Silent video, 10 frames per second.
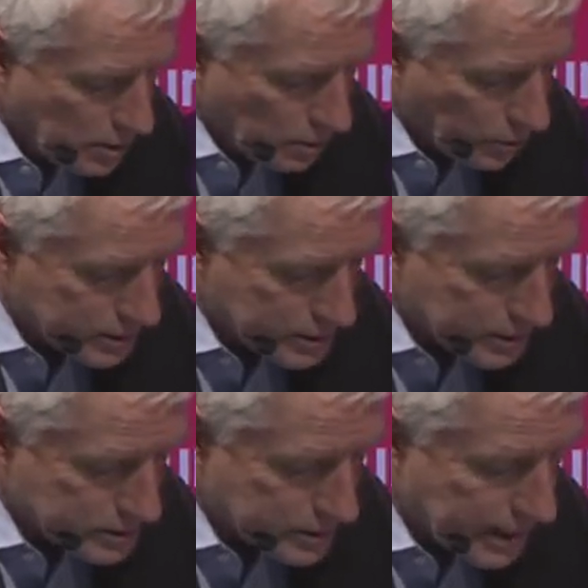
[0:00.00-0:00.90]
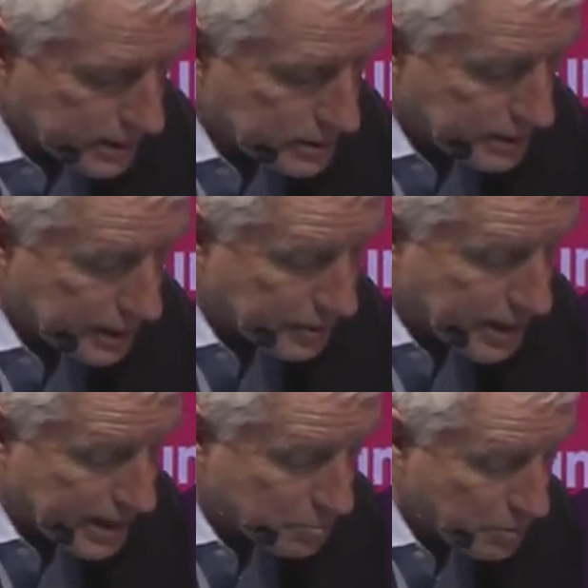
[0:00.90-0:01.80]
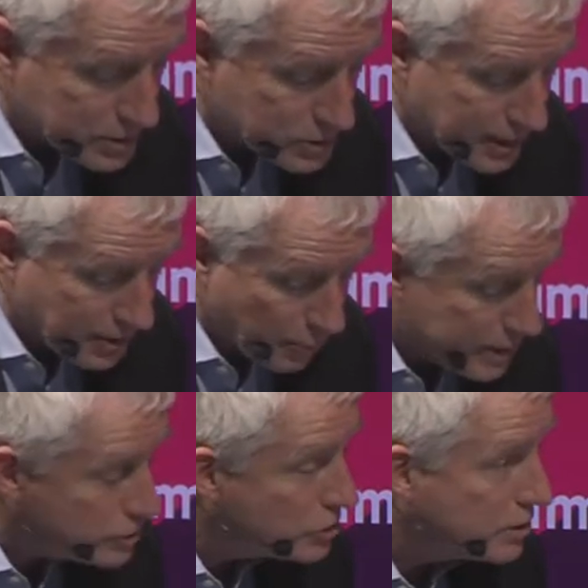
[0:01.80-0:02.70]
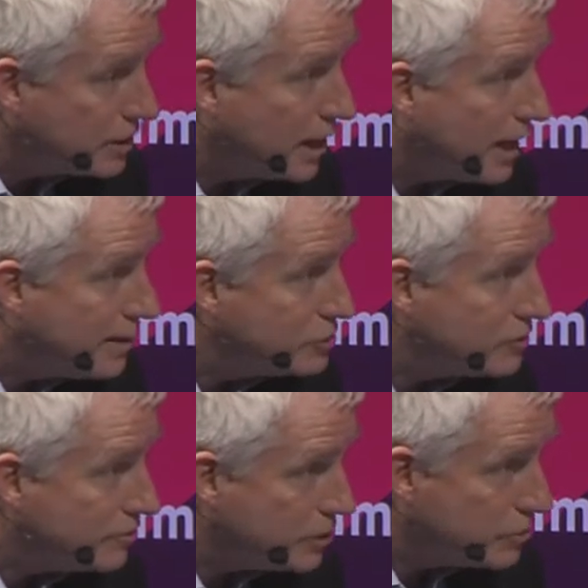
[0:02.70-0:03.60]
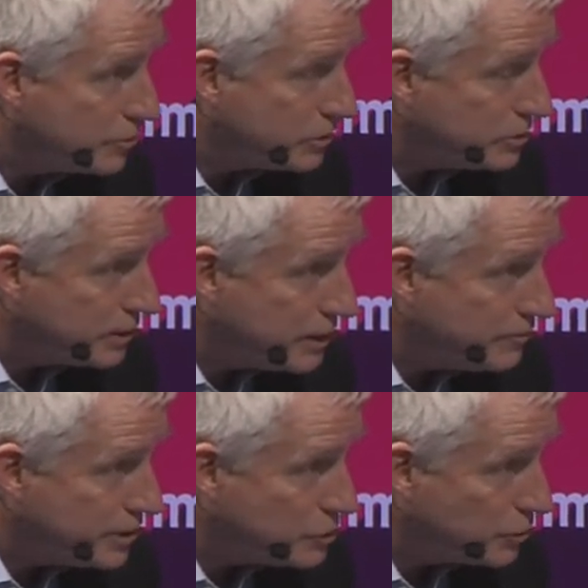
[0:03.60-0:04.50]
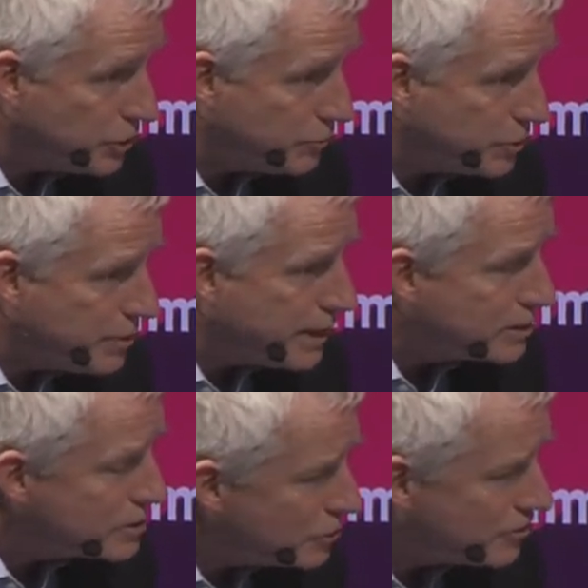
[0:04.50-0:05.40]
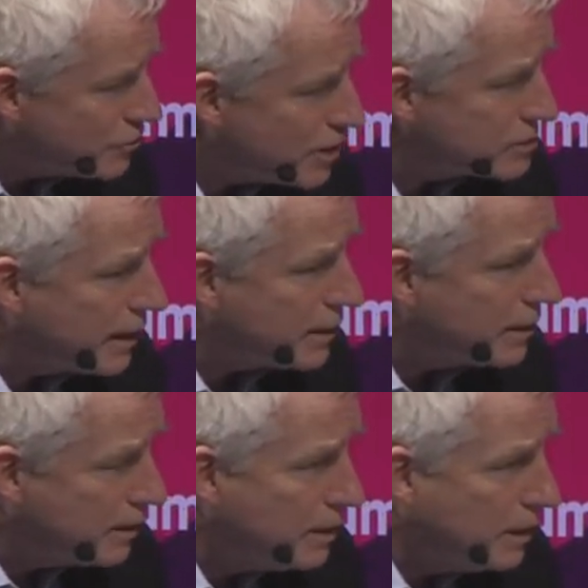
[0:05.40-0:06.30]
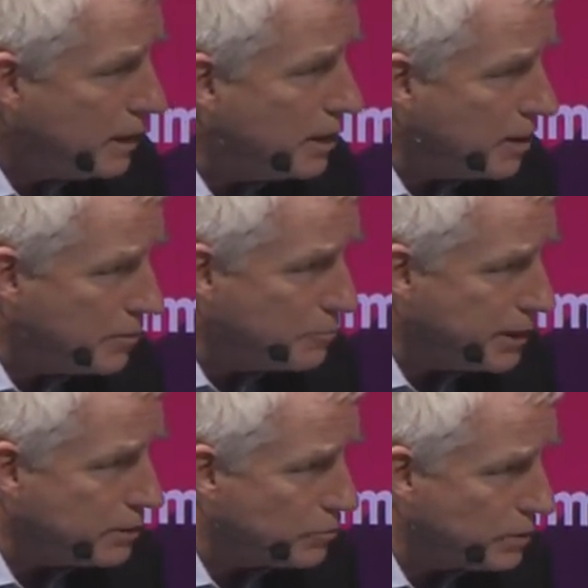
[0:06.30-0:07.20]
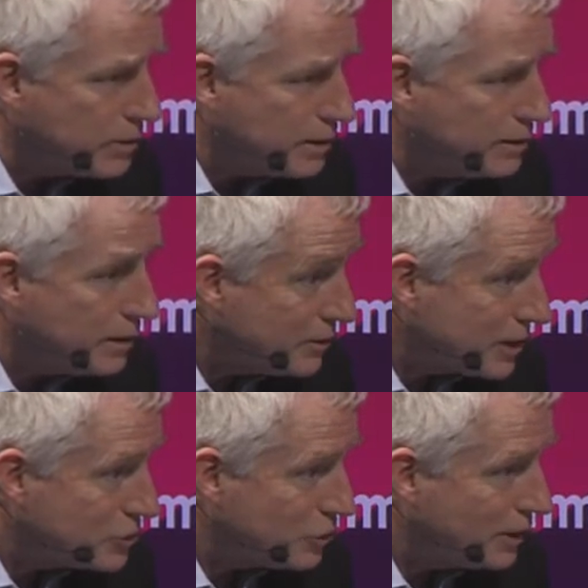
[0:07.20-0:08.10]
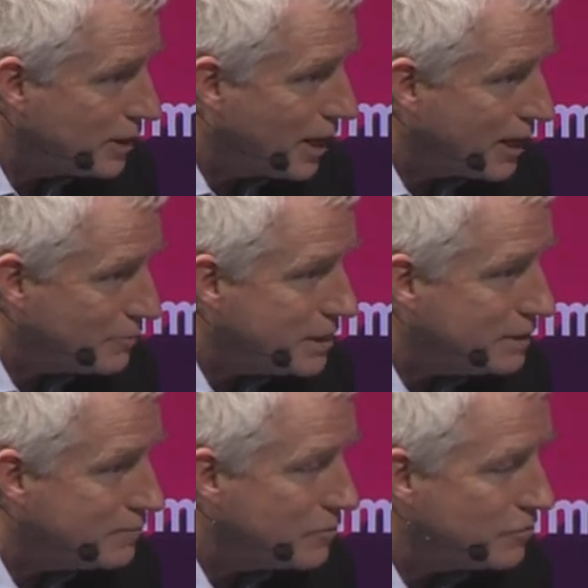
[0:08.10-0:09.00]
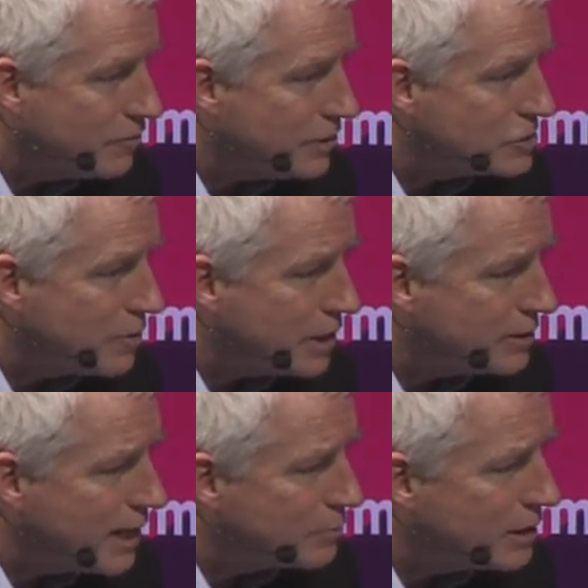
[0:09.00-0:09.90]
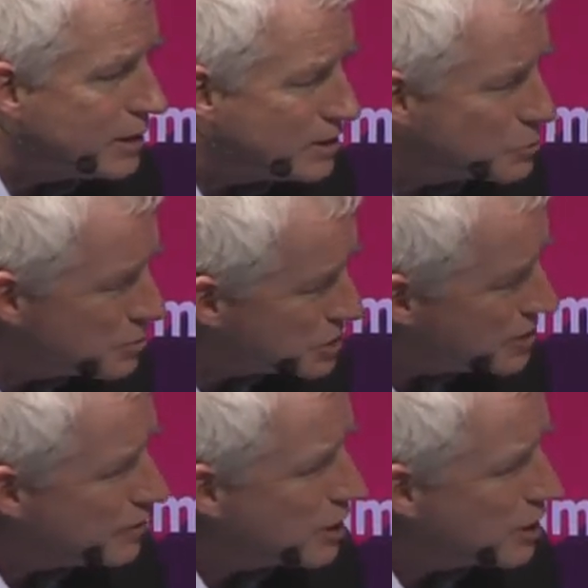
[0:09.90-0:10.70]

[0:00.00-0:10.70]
which is that the internet must enrich the lives of indiv individual human beings. And you've addressed that a bit with the addiction economy, fears about that. But a specific